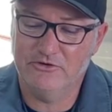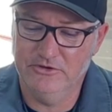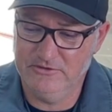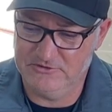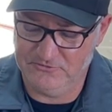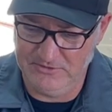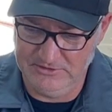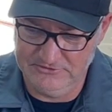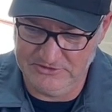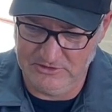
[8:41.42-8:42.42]
good this
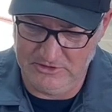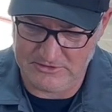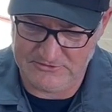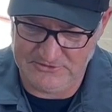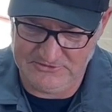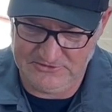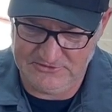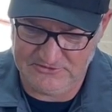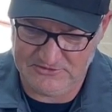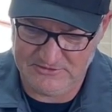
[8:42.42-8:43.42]
feels and looks. This
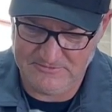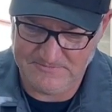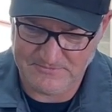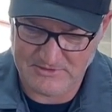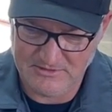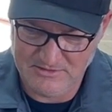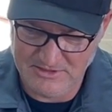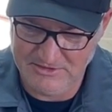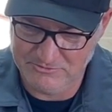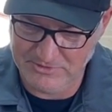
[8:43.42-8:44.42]
is
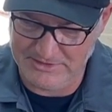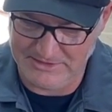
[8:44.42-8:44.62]
really